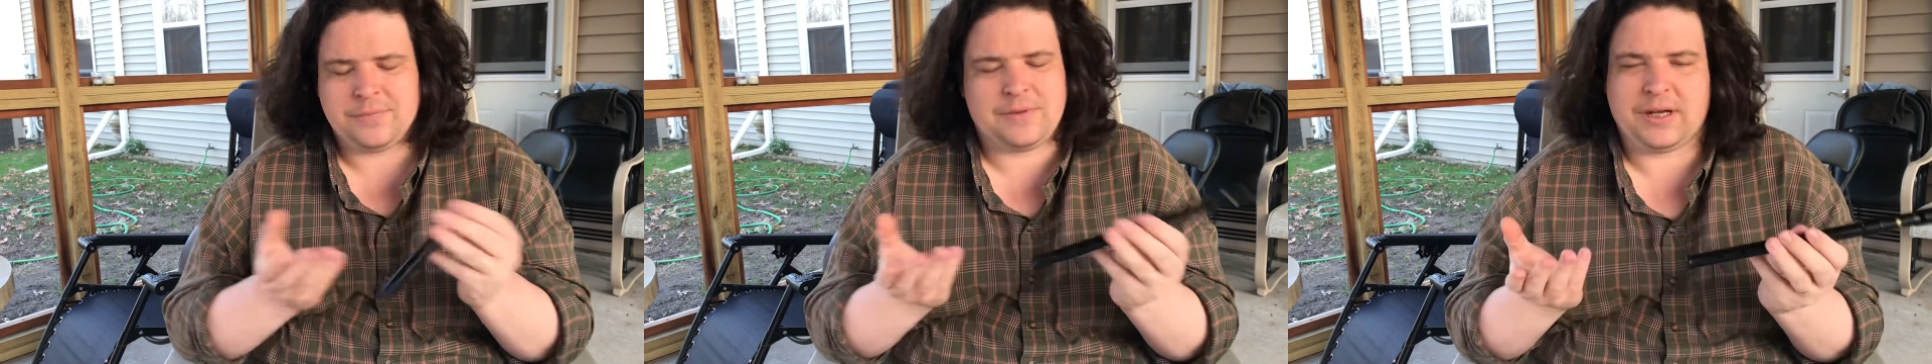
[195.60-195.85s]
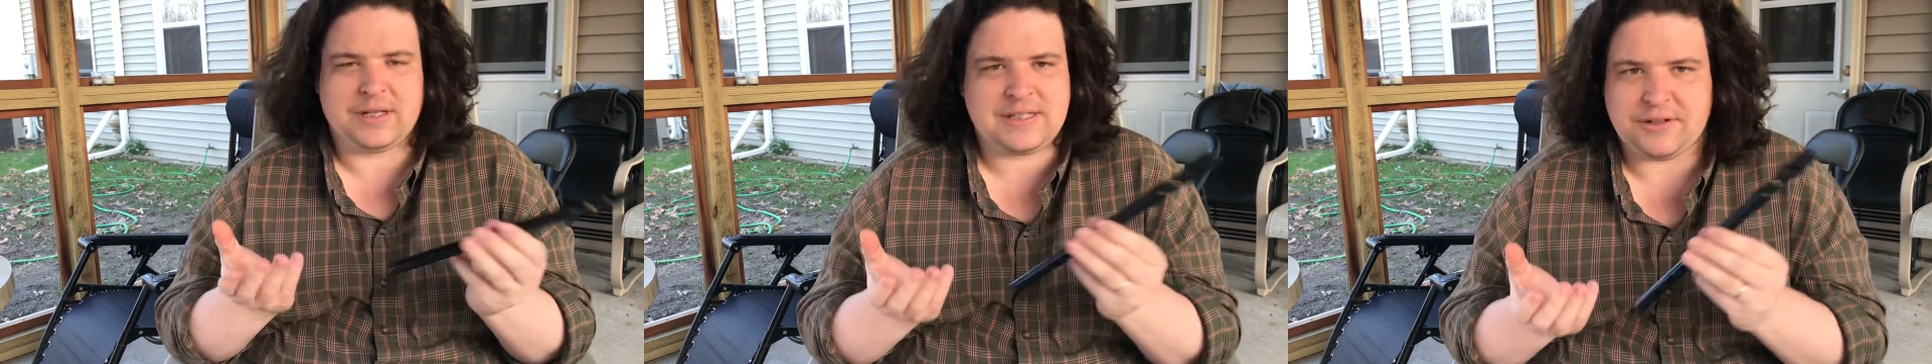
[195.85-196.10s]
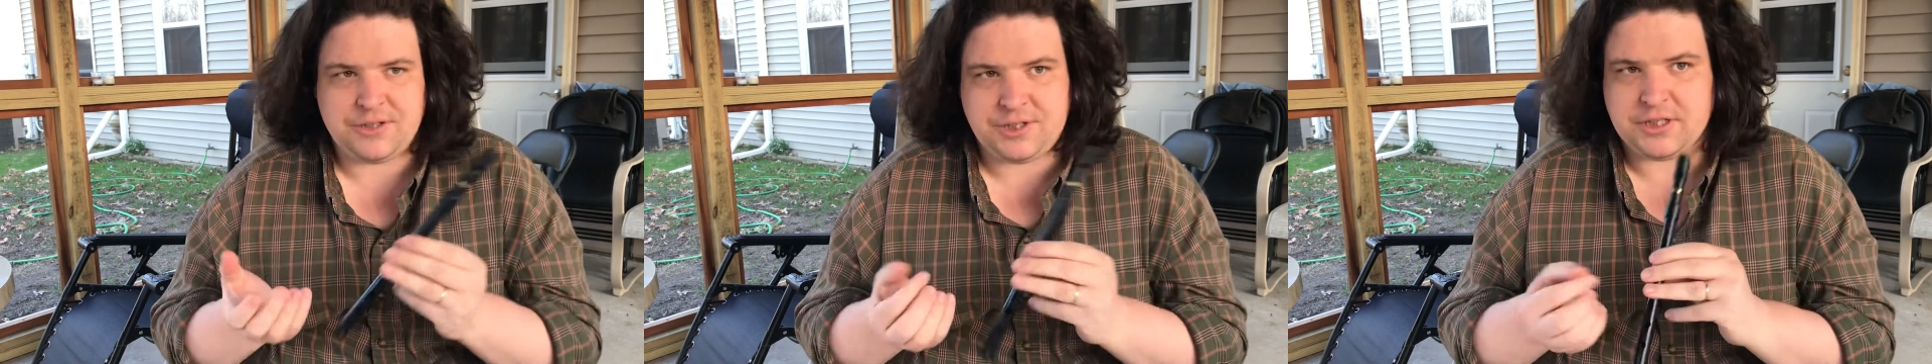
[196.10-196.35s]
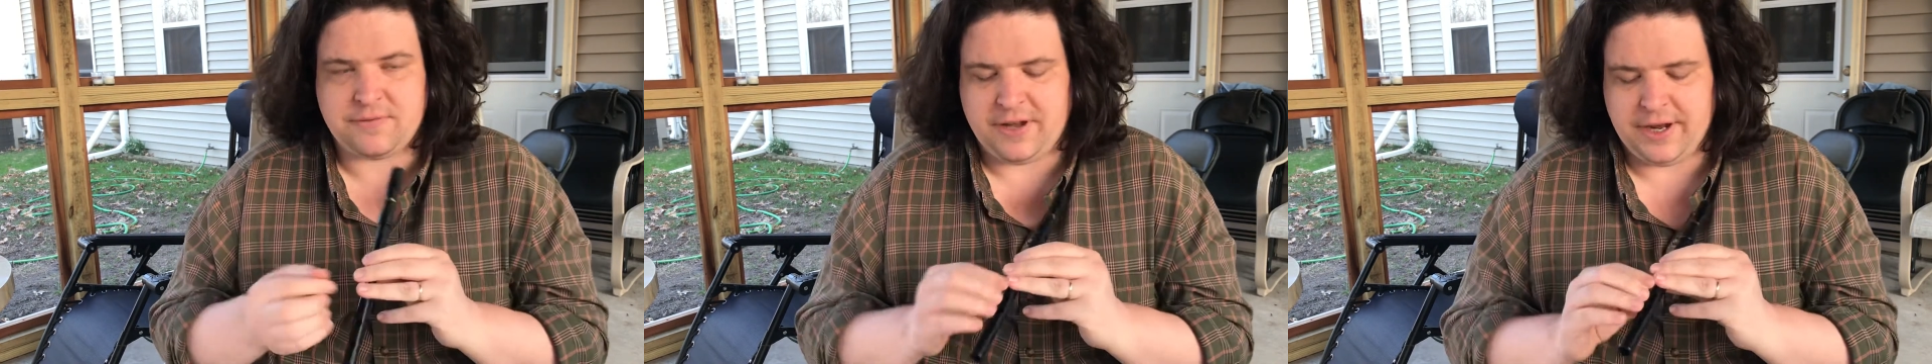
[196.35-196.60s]
Like, it sounds
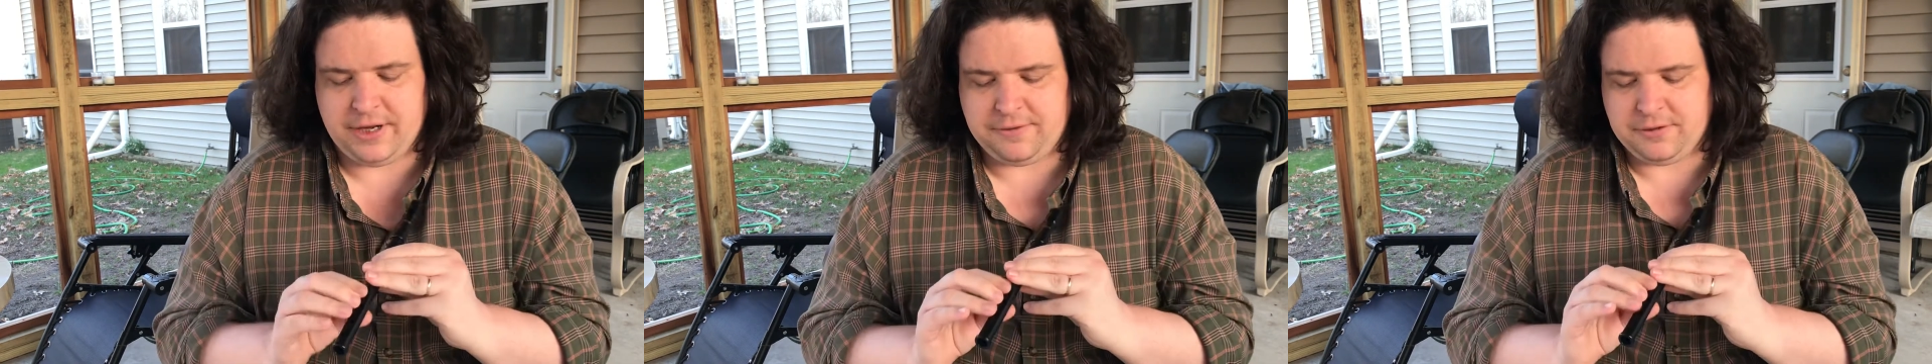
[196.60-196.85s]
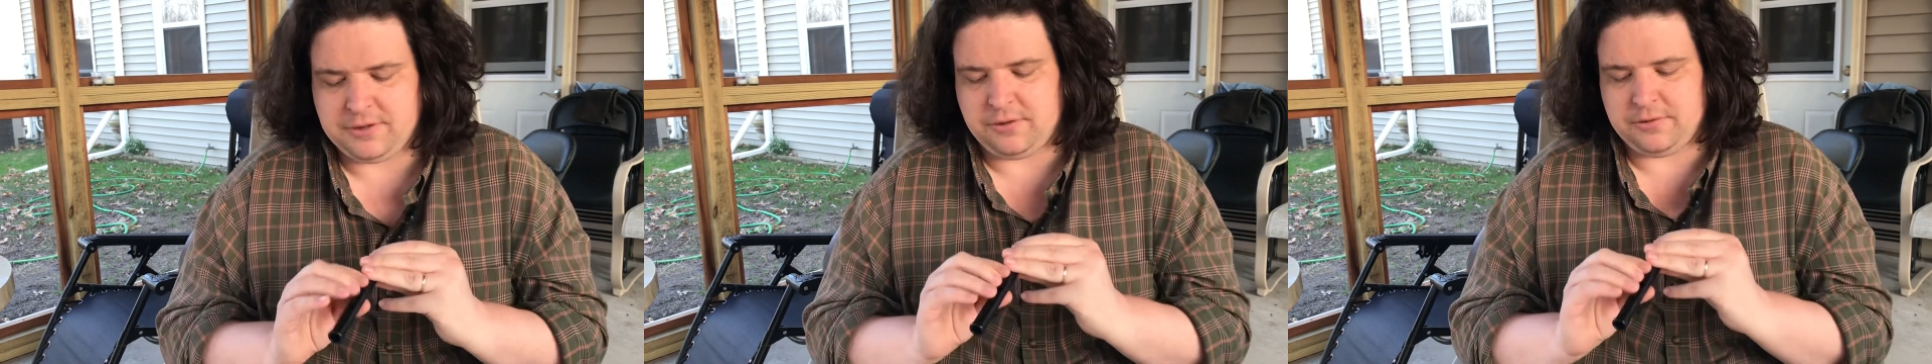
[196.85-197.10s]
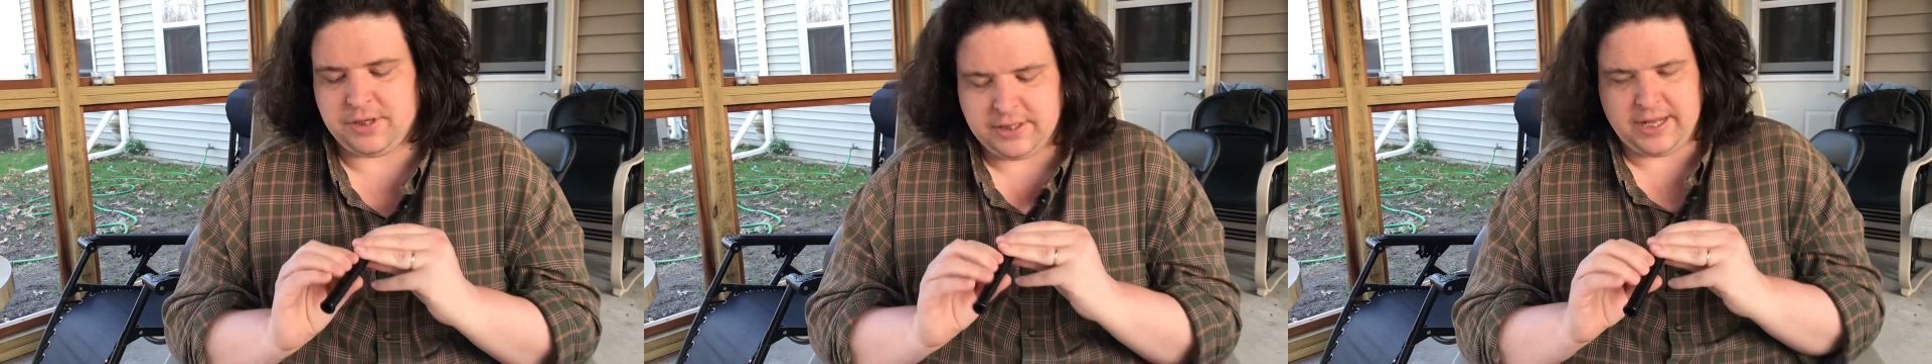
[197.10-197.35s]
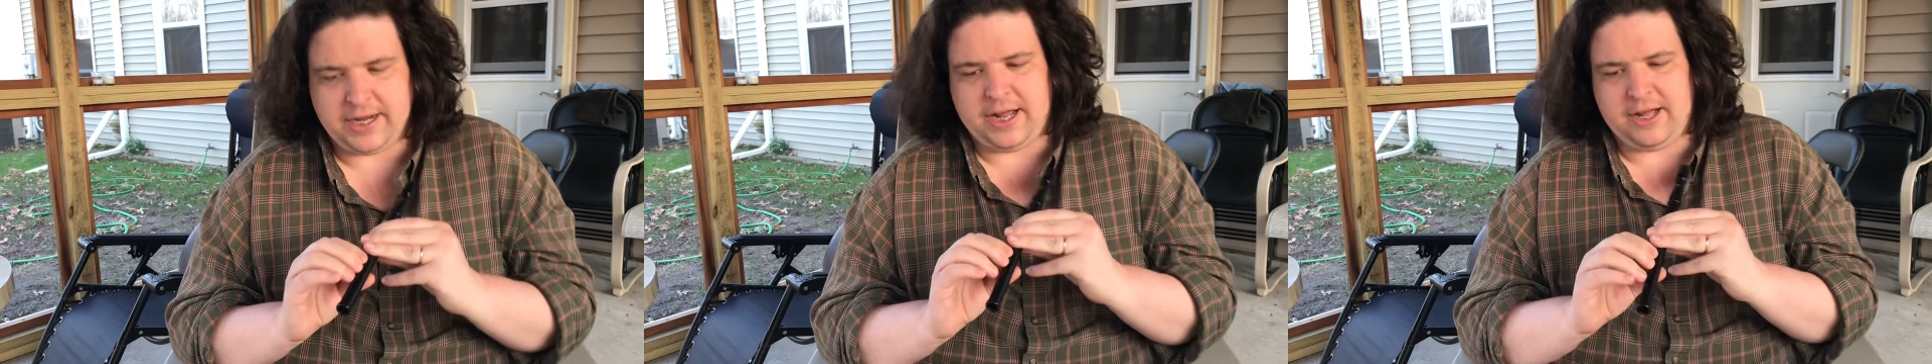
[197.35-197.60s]
just fine if you don't get
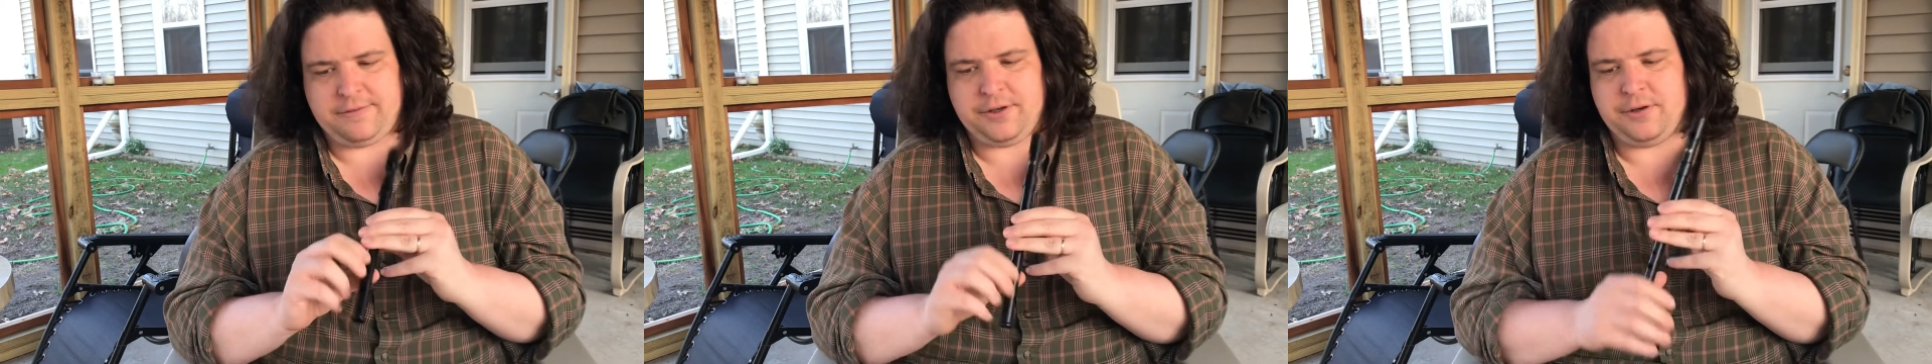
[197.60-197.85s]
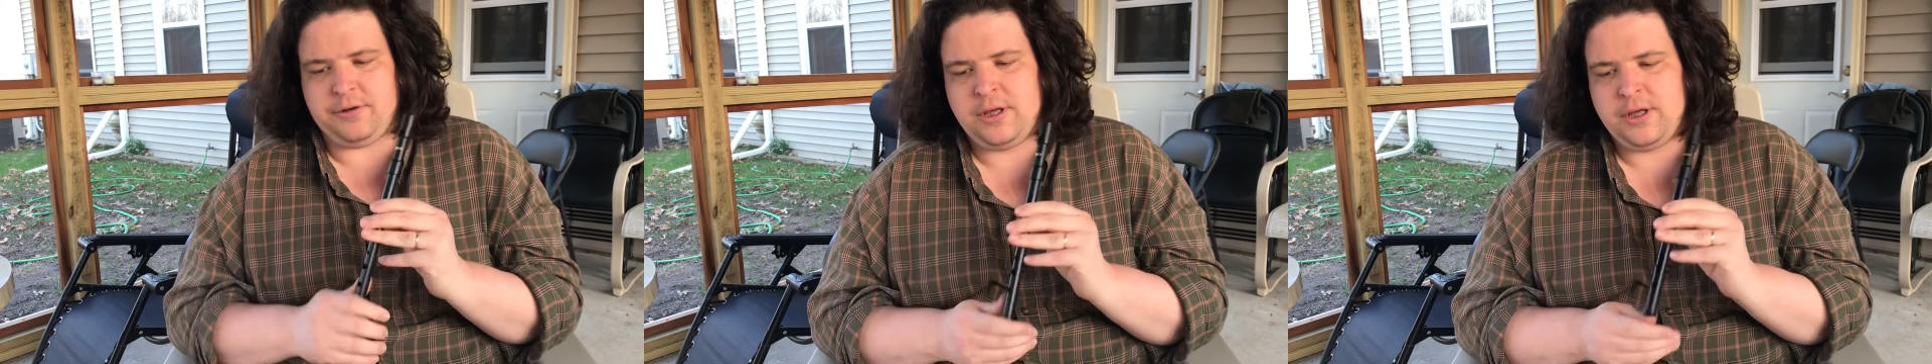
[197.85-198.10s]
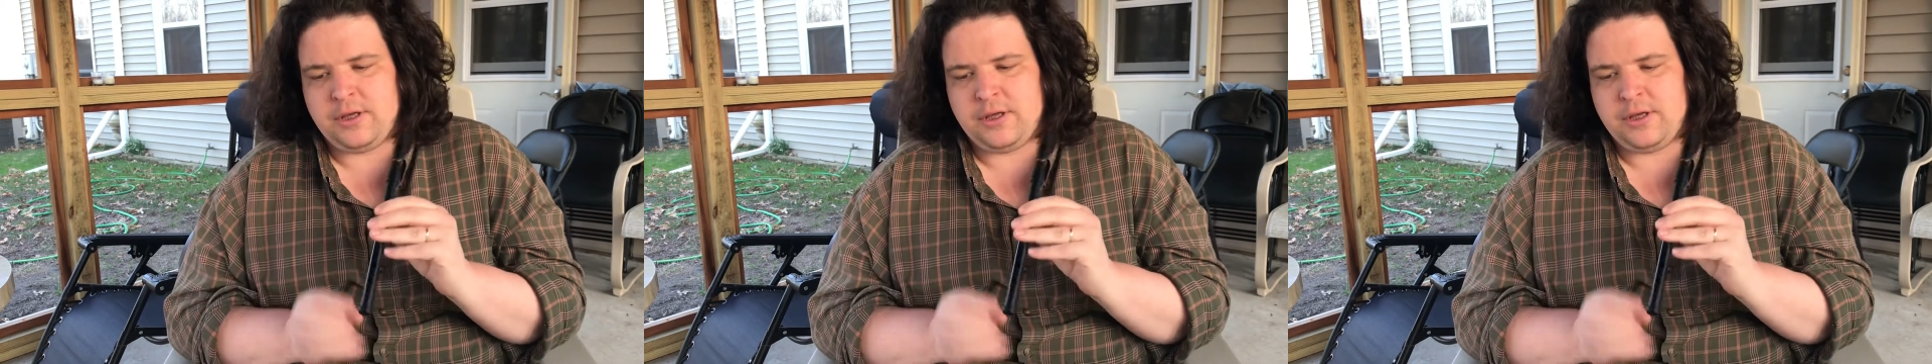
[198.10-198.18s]
that half note,